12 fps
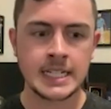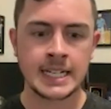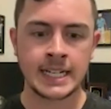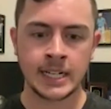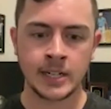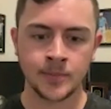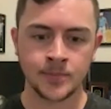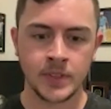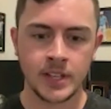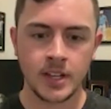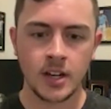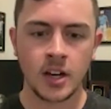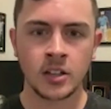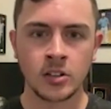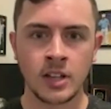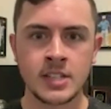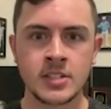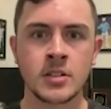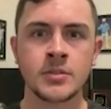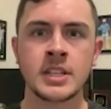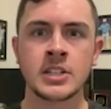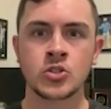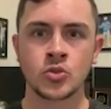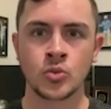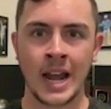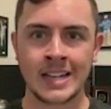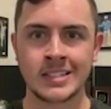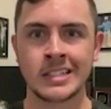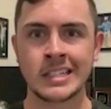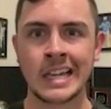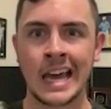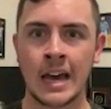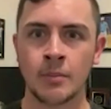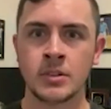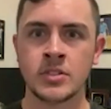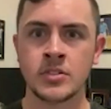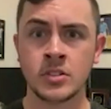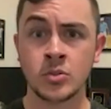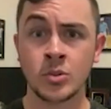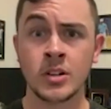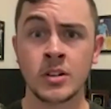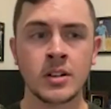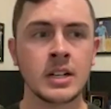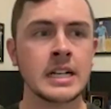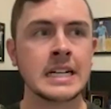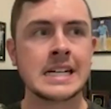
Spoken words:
Um, unless something drastic happens to Twitter,